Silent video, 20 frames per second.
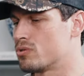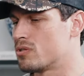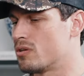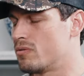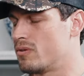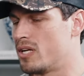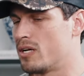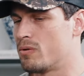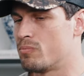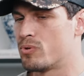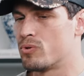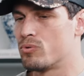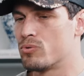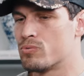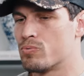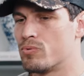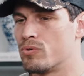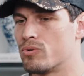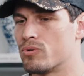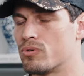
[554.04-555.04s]
to something like
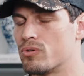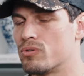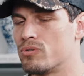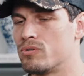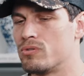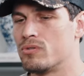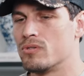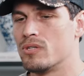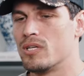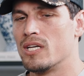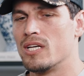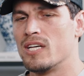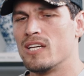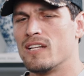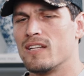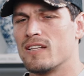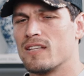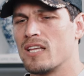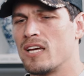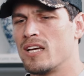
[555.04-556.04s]
Puresport because
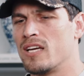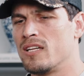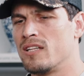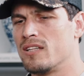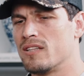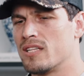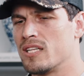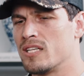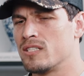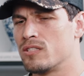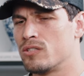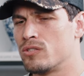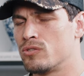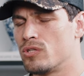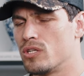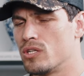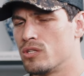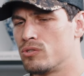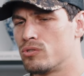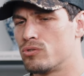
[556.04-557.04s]
they there's
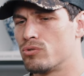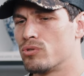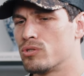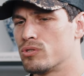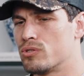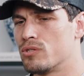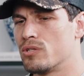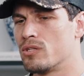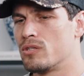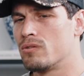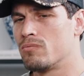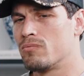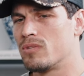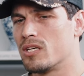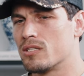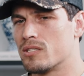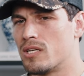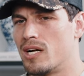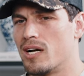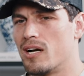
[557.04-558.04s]
an intuition in them
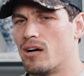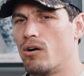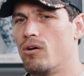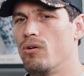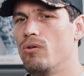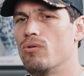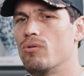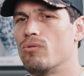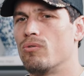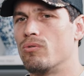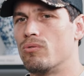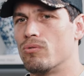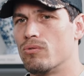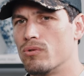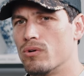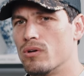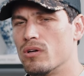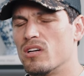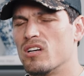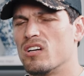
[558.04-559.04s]
that's like, oh,
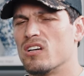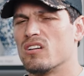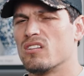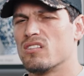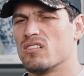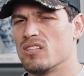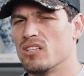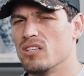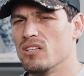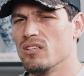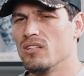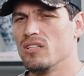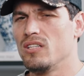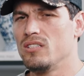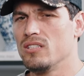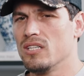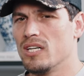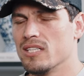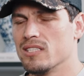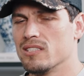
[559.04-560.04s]

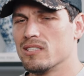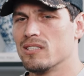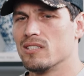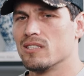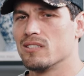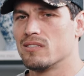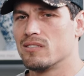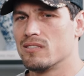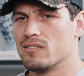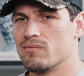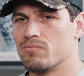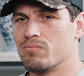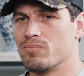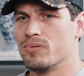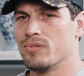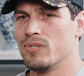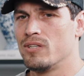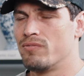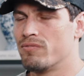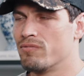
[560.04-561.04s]
these guys are just
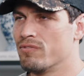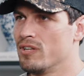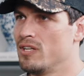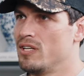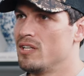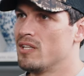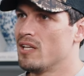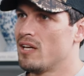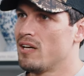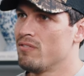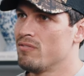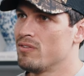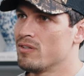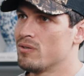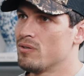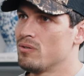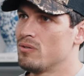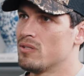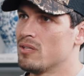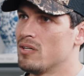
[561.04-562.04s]
pretty free. They're having
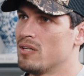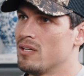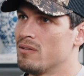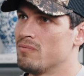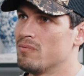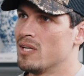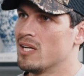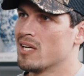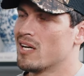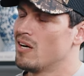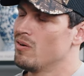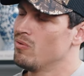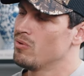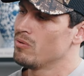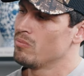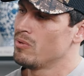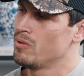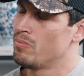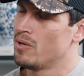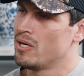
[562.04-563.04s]
a good time. Like mm. I
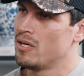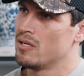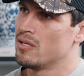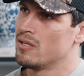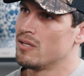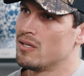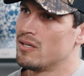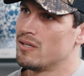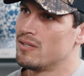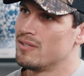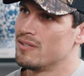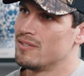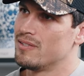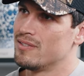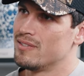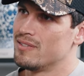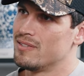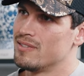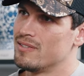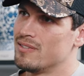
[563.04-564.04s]
want to be part of that.
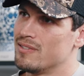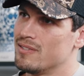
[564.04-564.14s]
Yeah.